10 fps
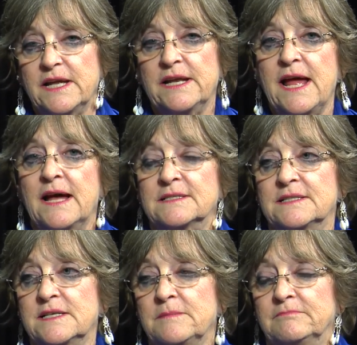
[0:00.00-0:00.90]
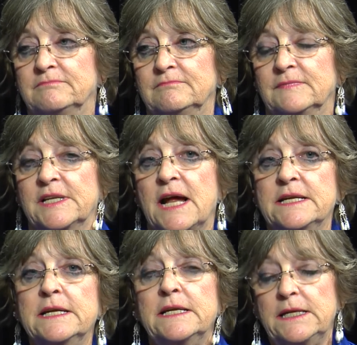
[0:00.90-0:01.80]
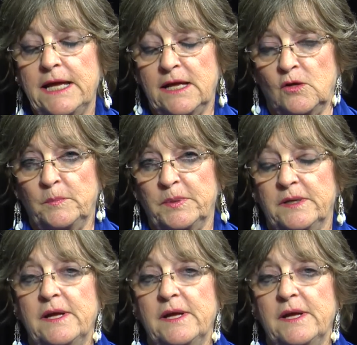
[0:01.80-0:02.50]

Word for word: and ask them that I needed help,